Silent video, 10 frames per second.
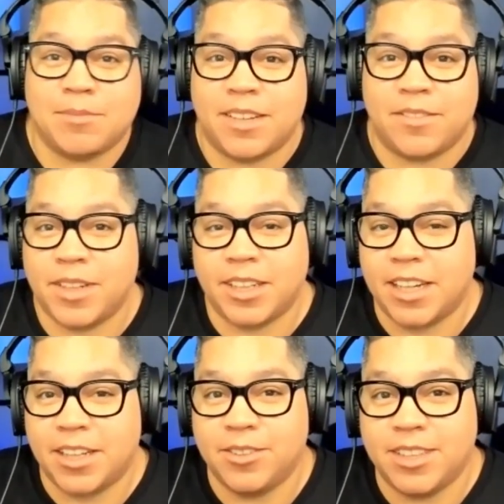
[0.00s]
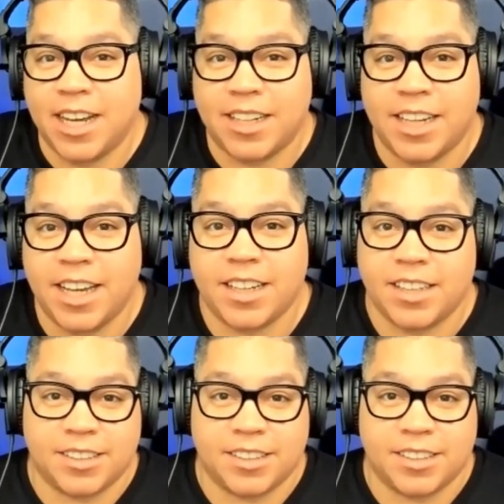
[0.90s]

I feel like using IDA,